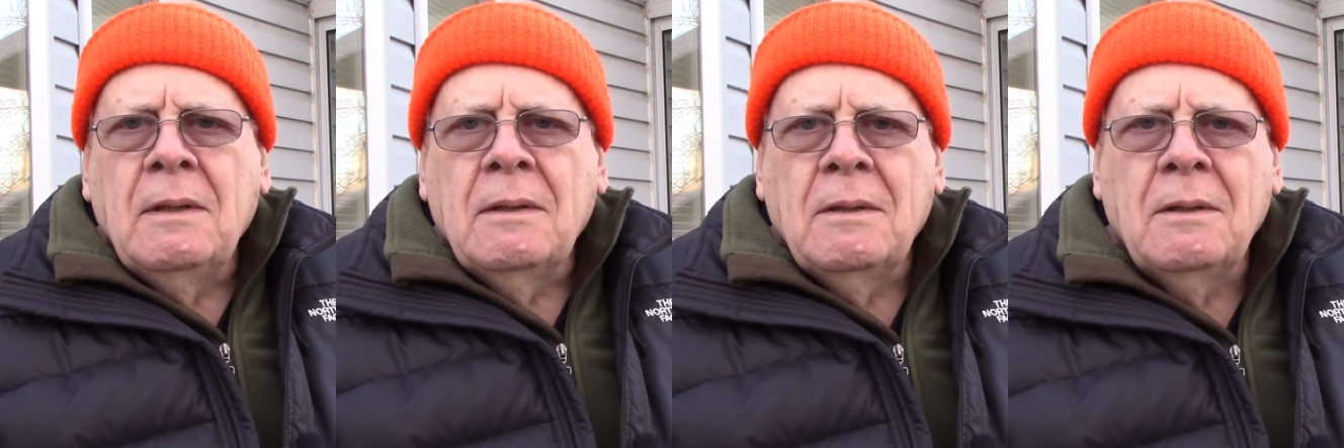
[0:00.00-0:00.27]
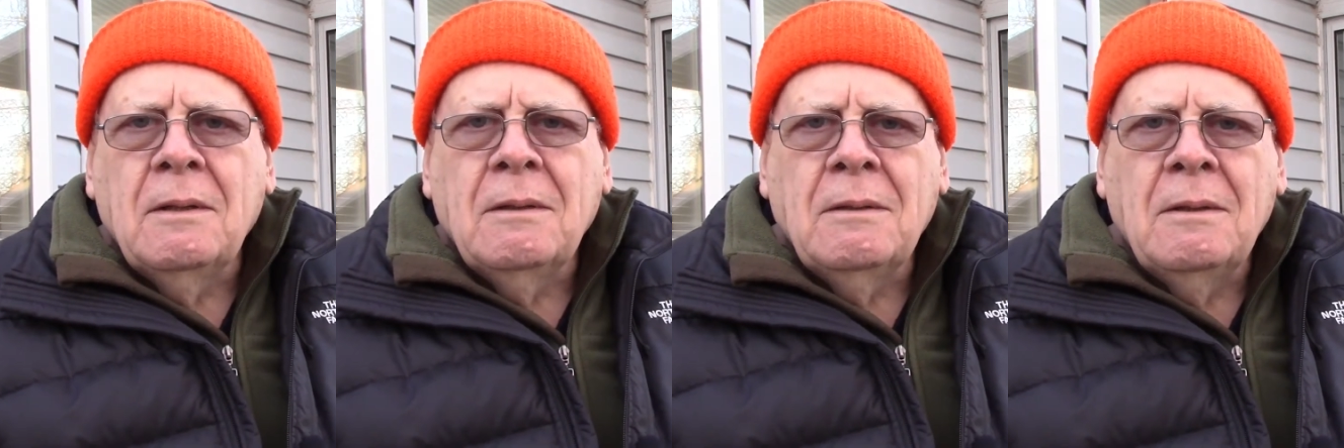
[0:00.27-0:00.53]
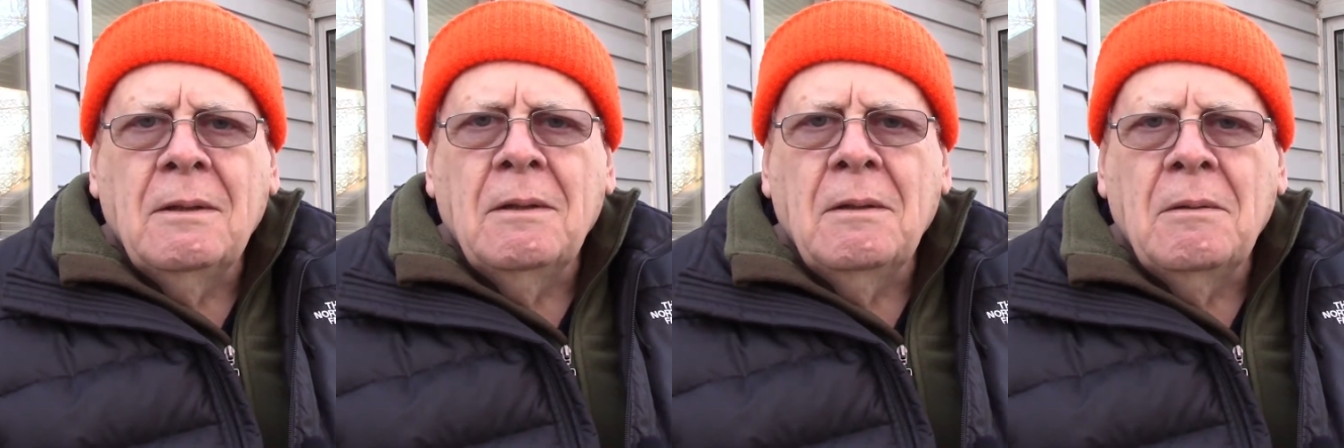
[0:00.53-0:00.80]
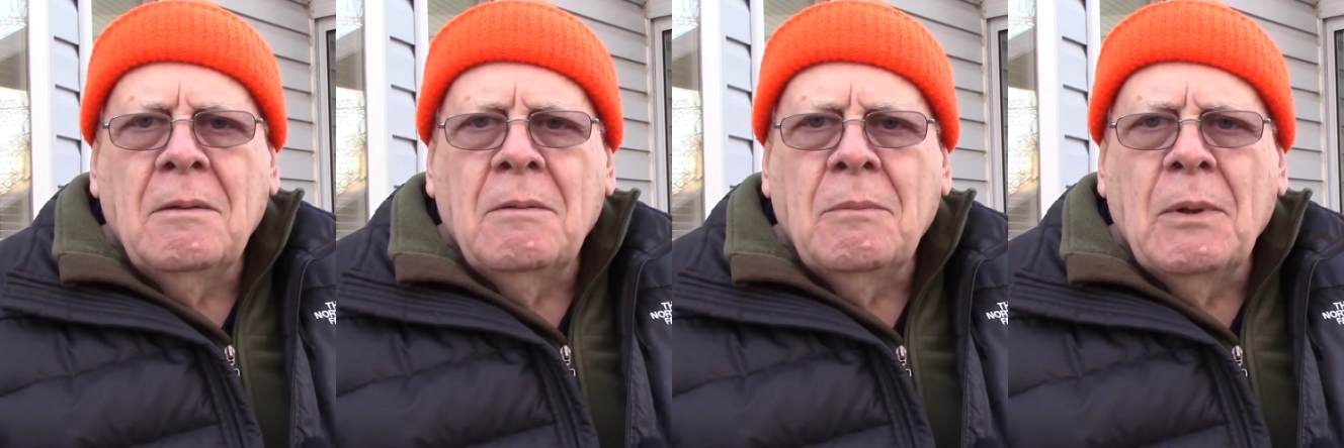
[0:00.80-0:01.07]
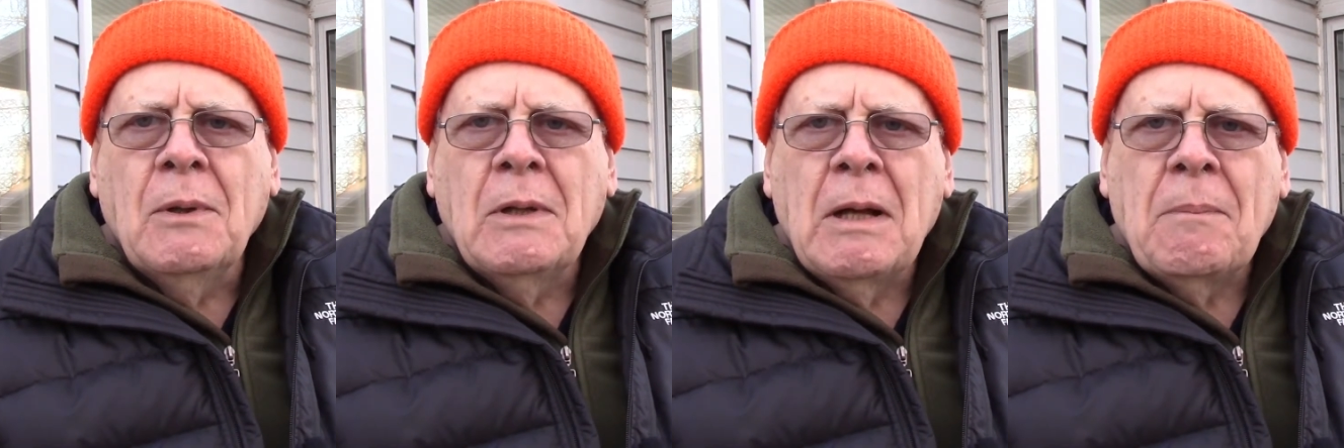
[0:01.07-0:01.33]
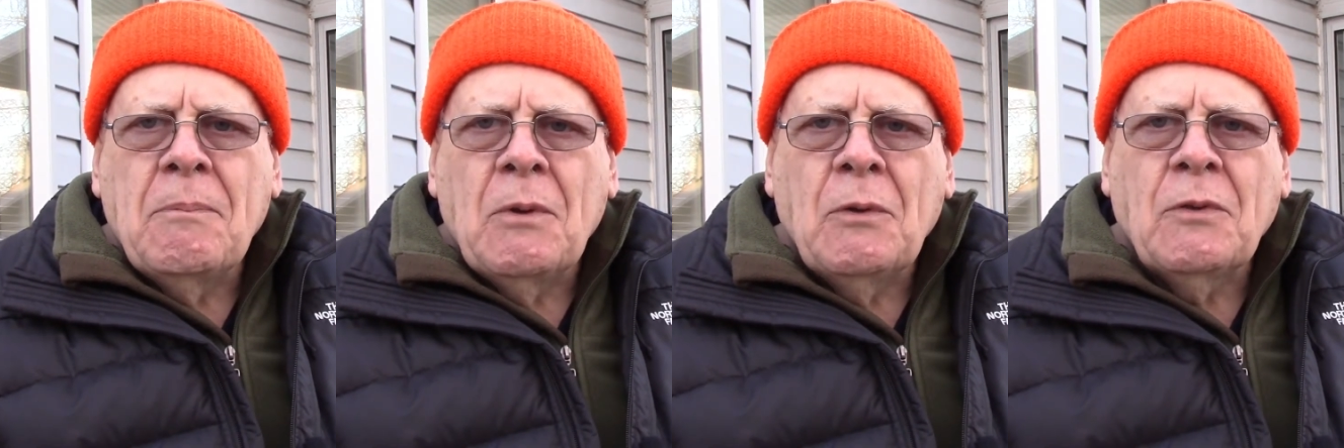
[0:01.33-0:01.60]
to burn
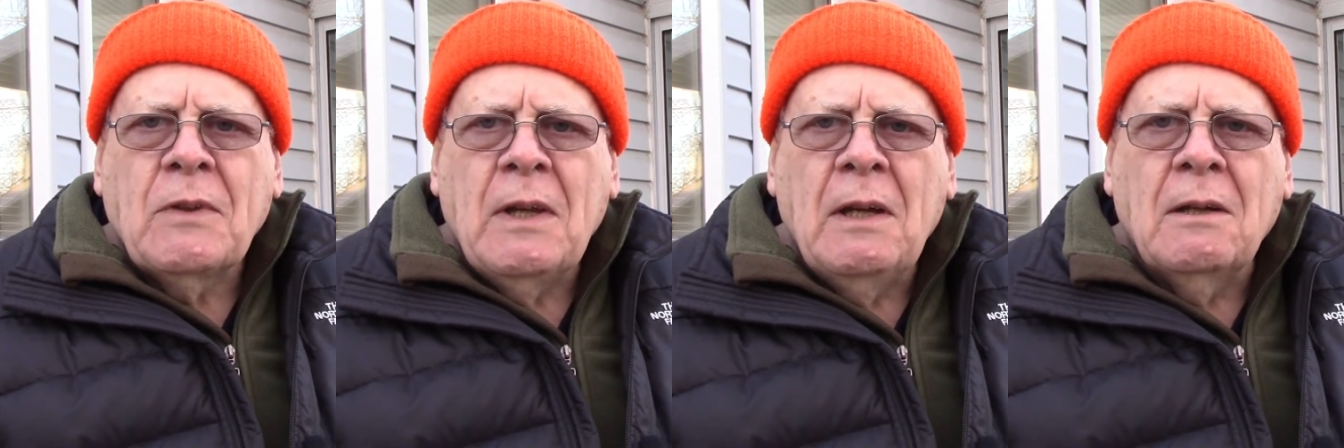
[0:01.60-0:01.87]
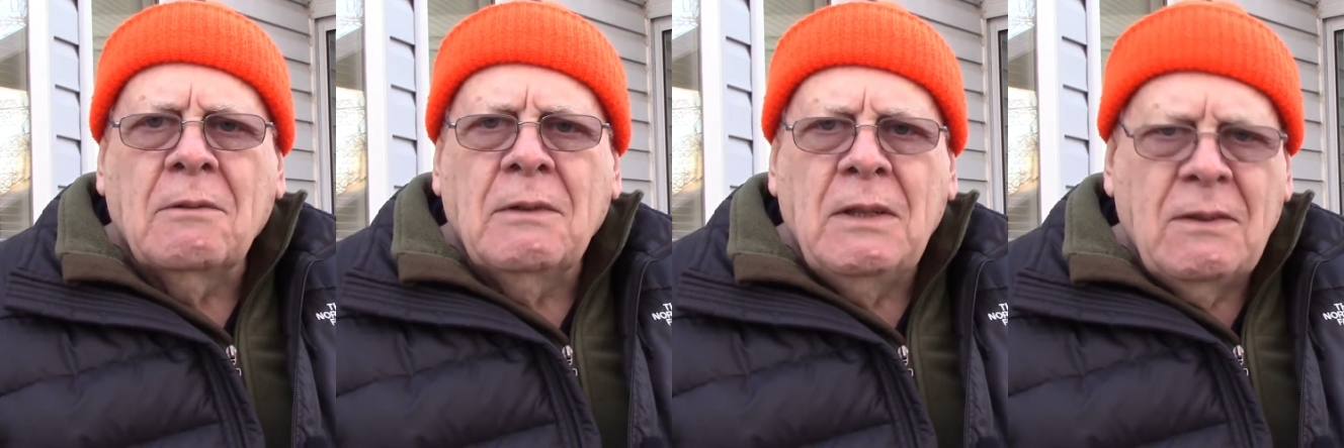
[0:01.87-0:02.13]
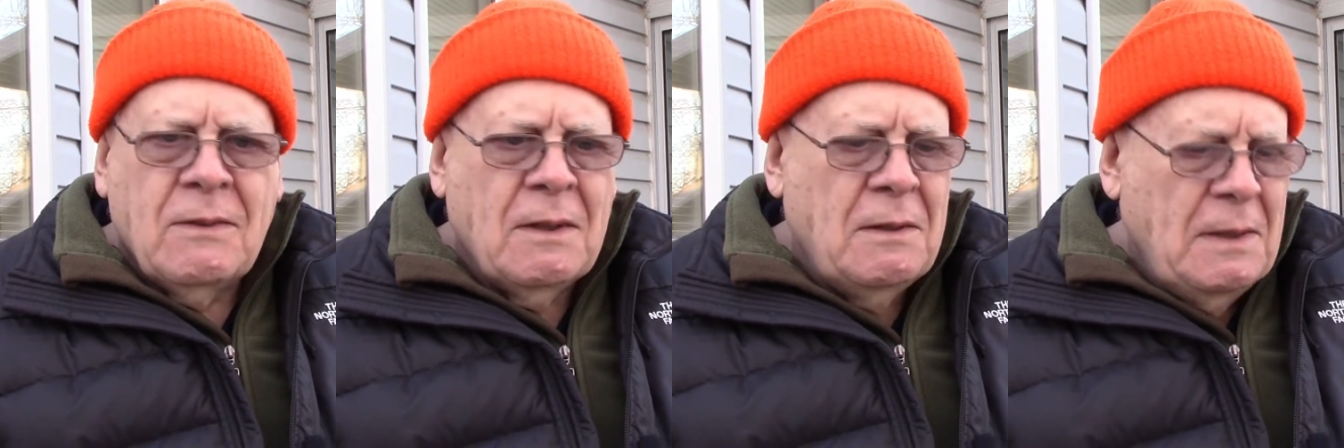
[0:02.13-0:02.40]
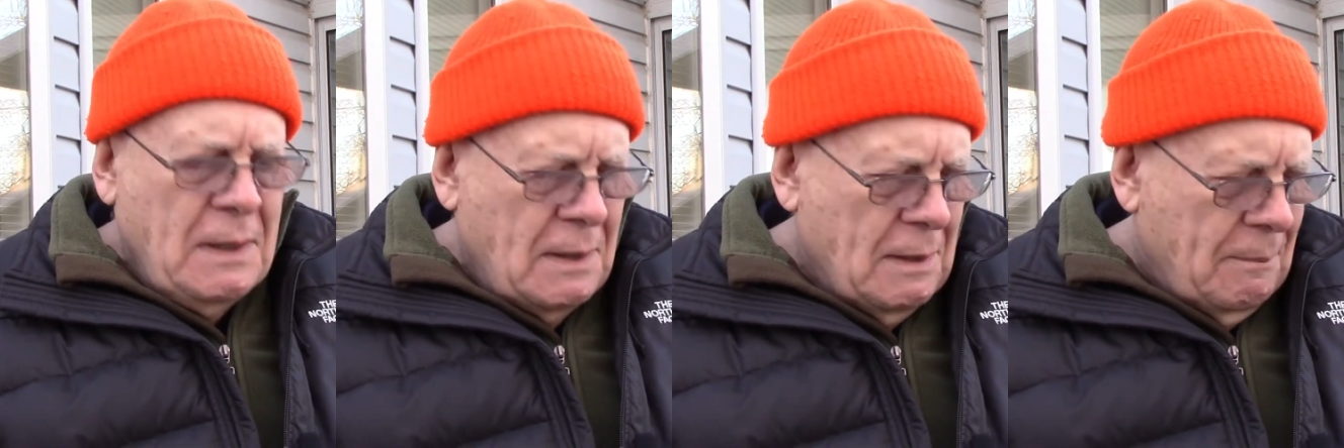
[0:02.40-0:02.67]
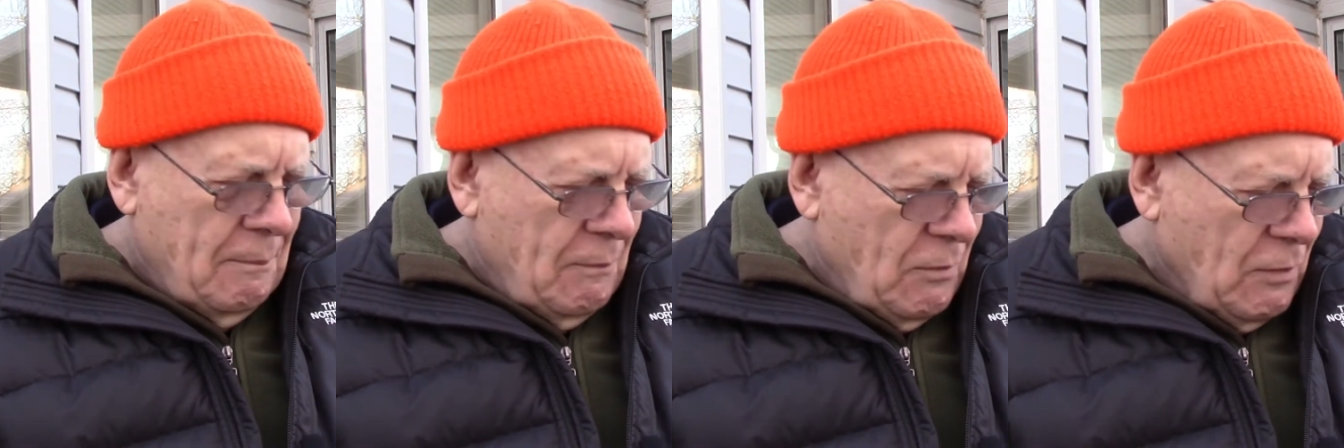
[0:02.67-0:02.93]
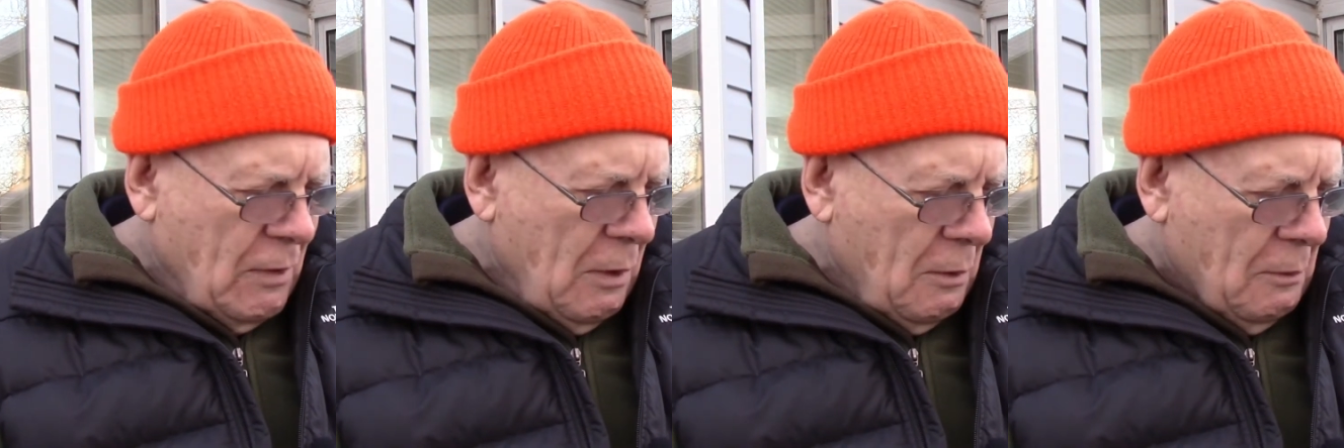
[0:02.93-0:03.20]
up those calories and need them.
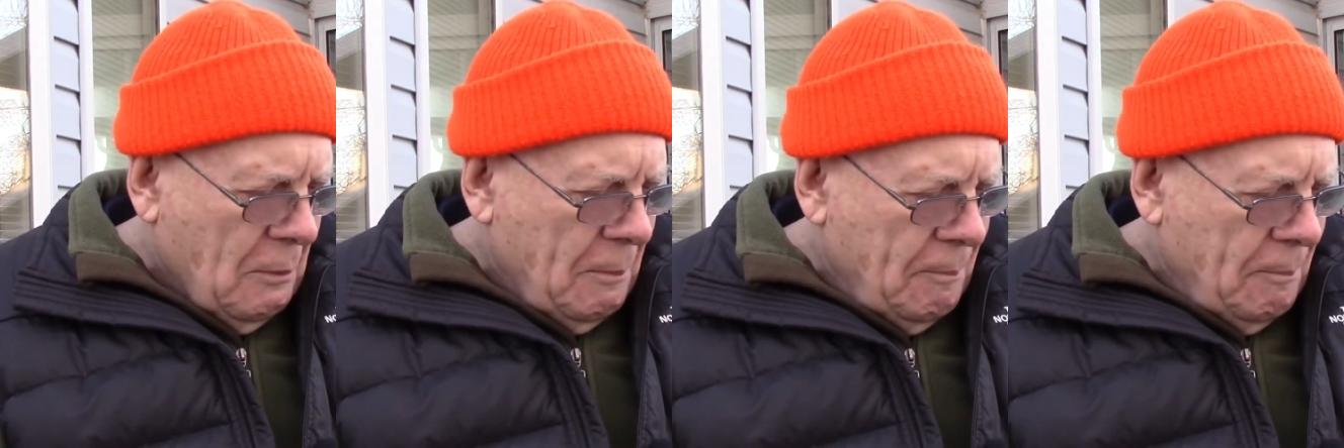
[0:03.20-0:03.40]
So